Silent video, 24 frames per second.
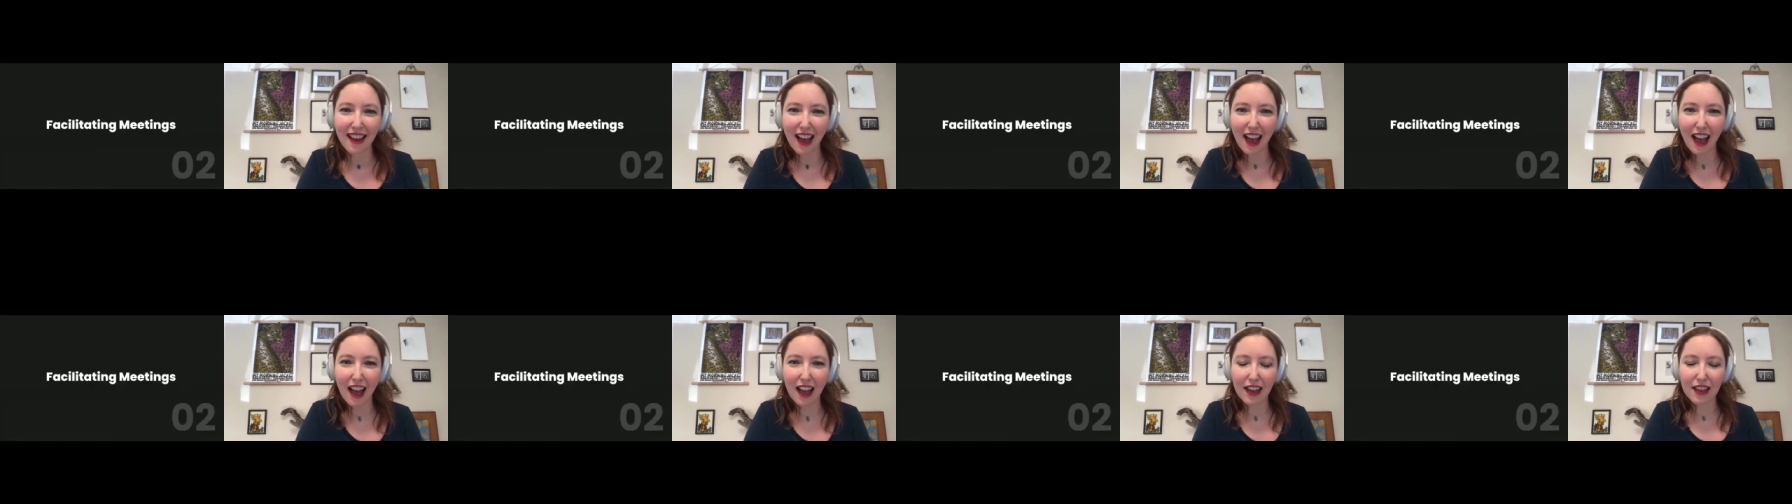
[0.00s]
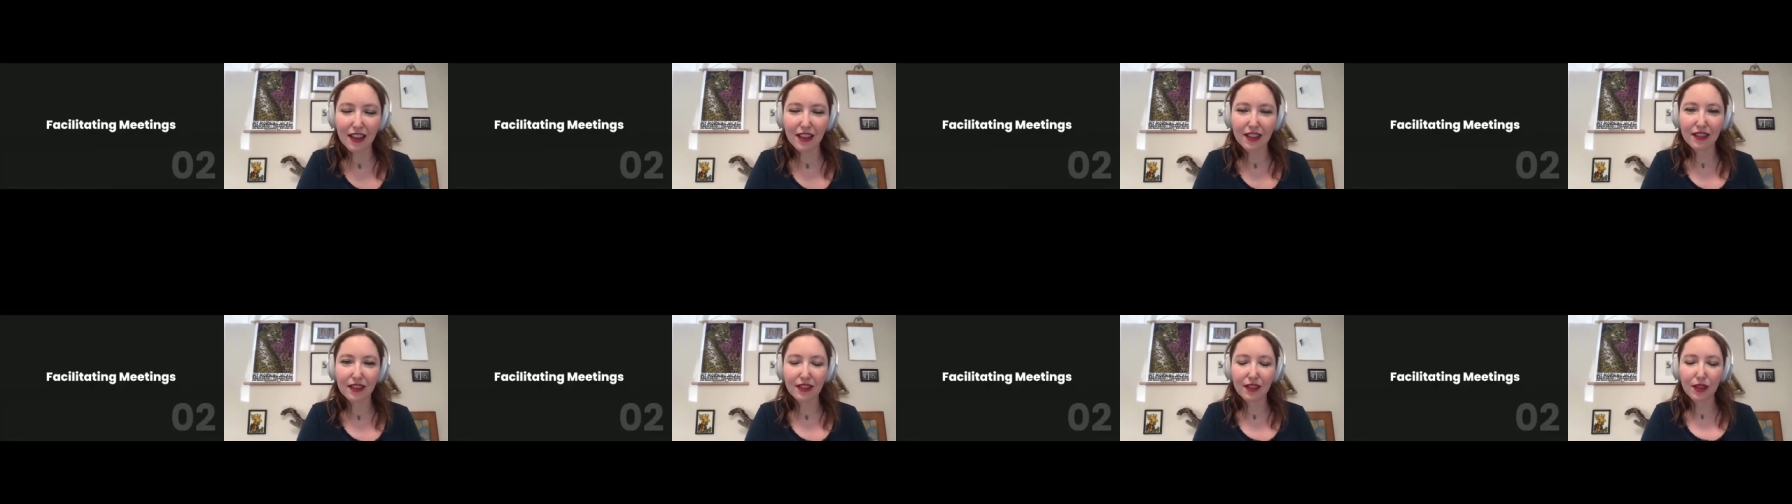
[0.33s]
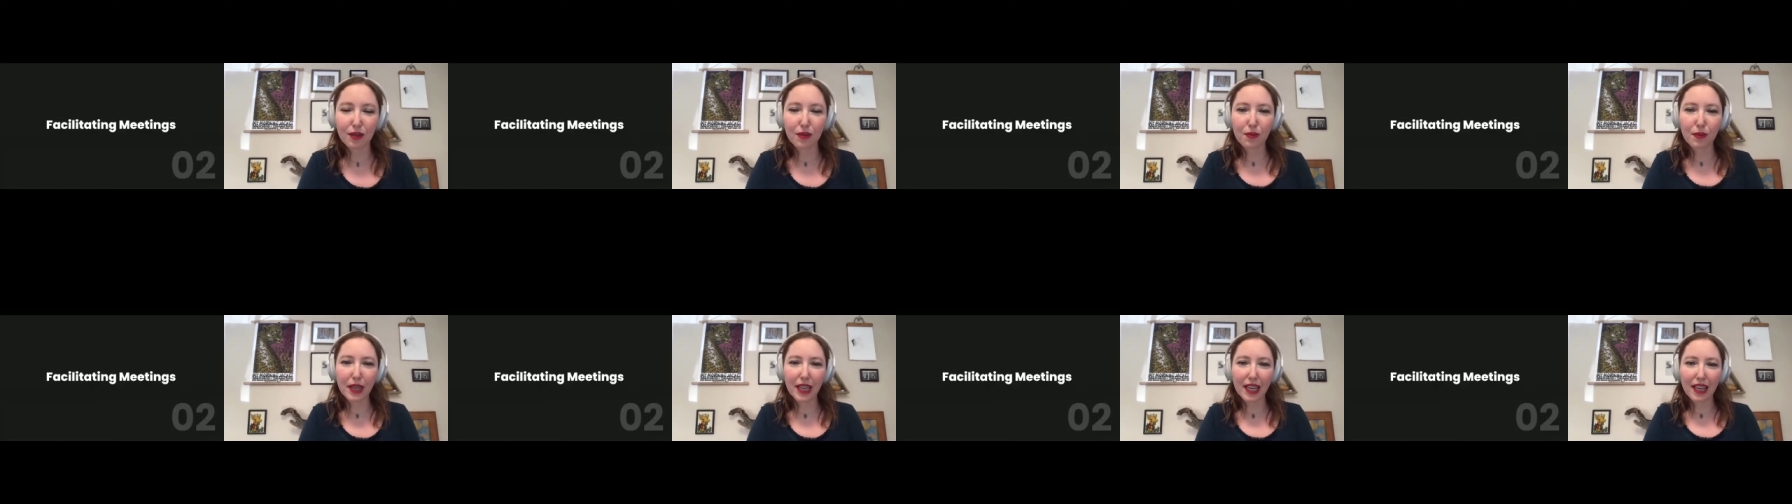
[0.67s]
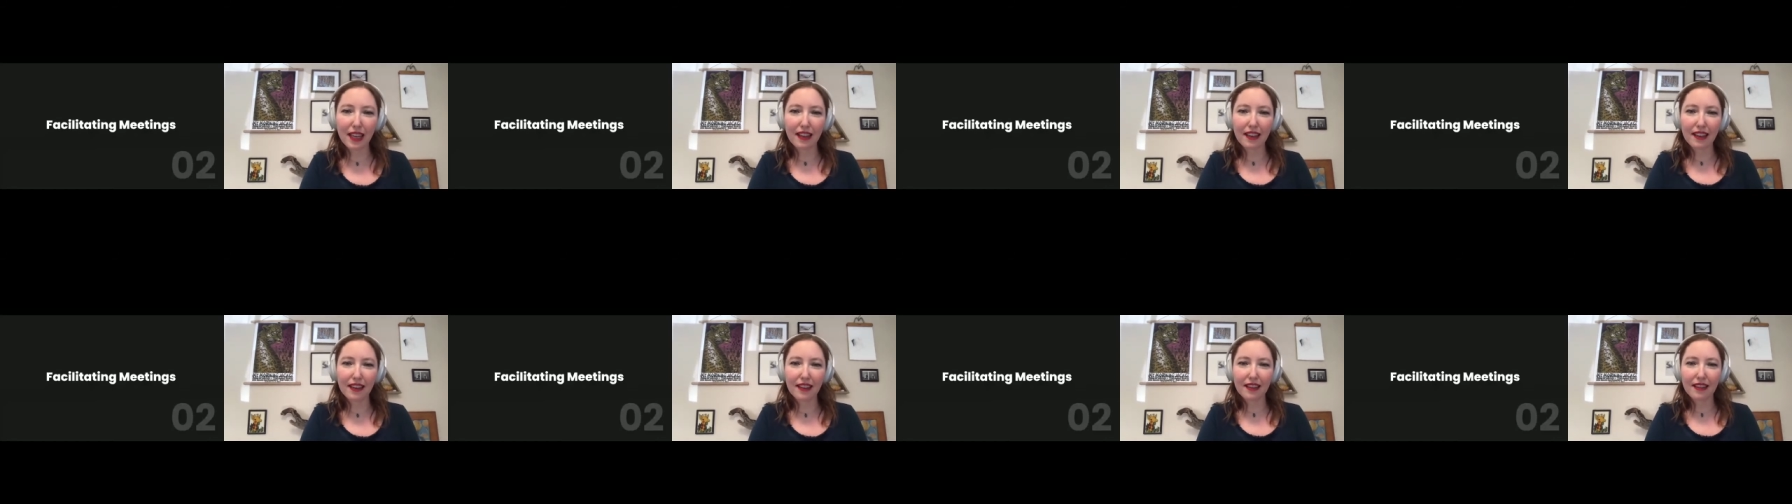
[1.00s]
And
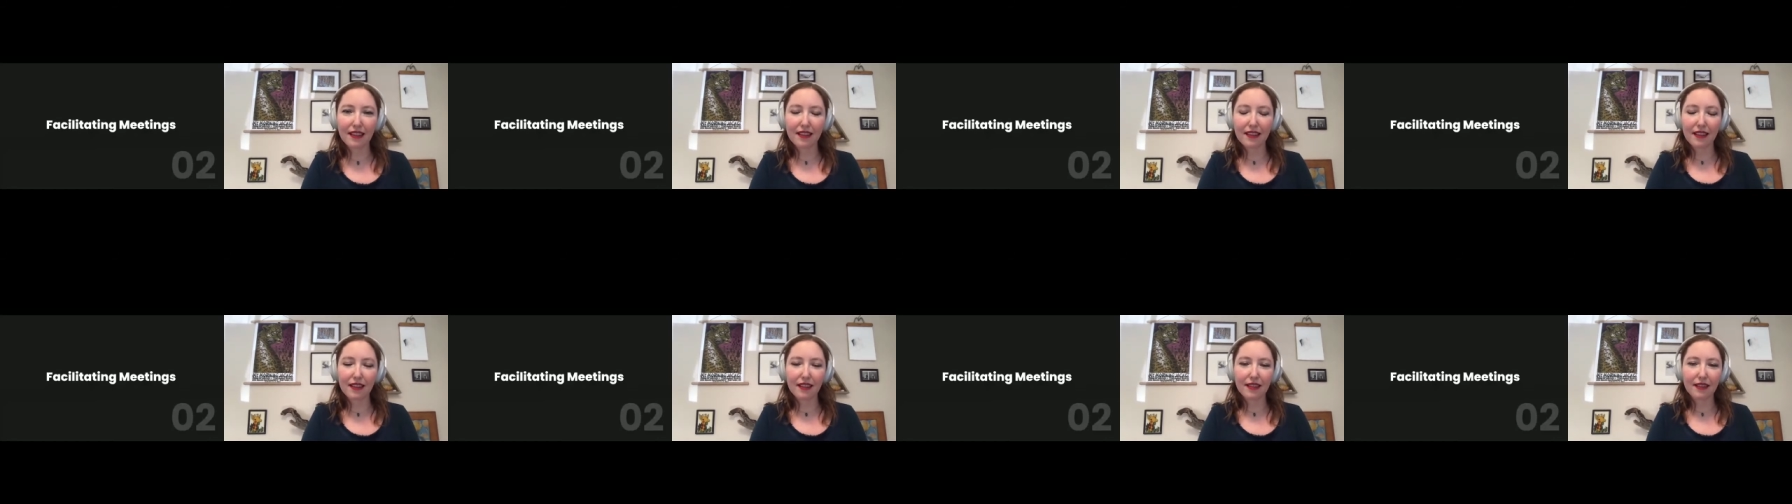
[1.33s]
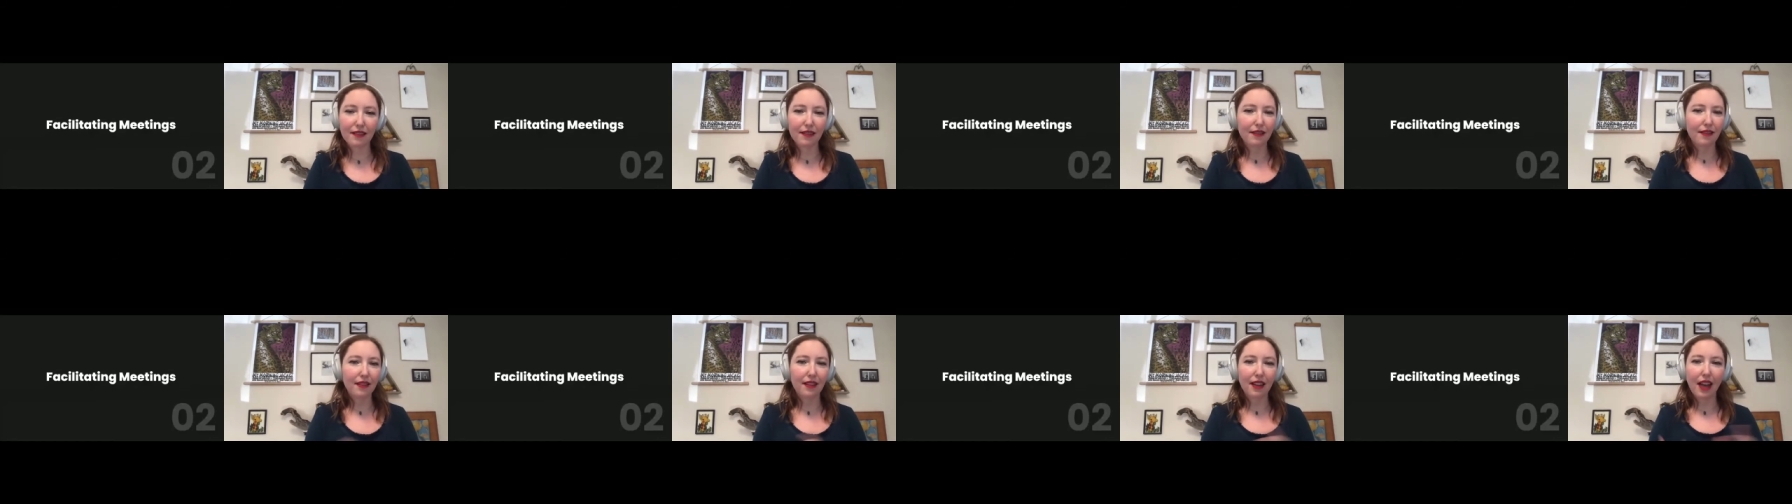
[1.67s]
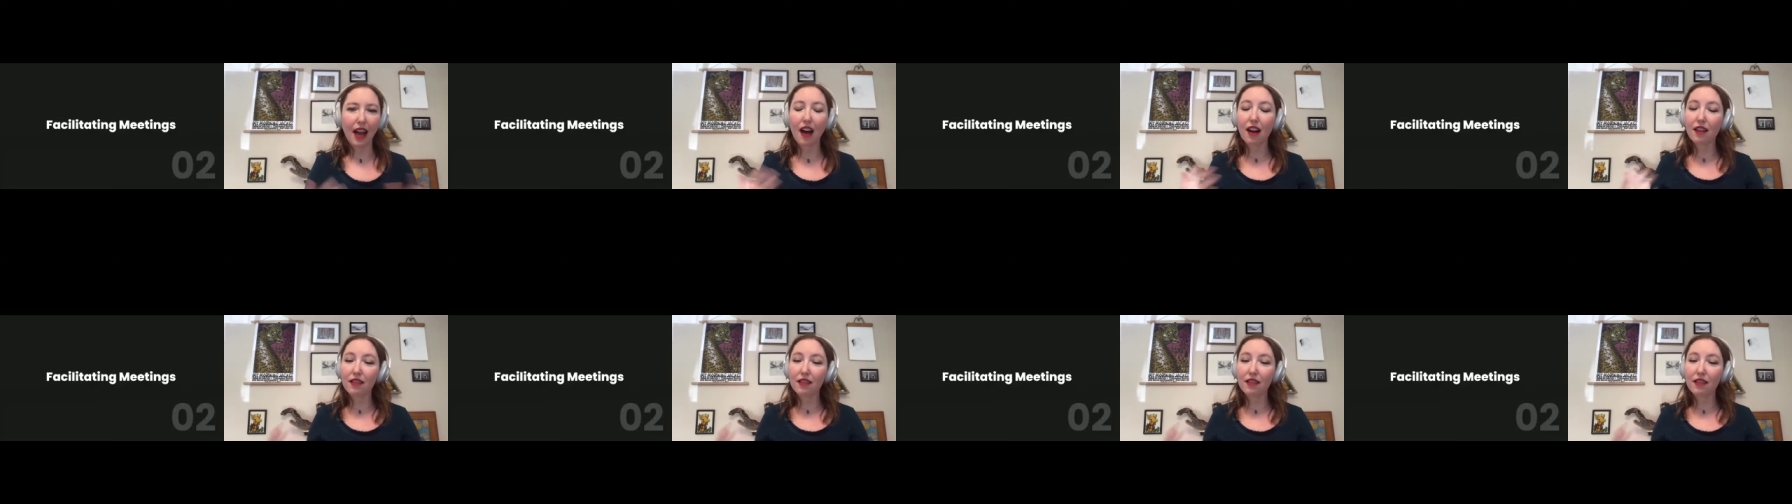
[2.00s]
we held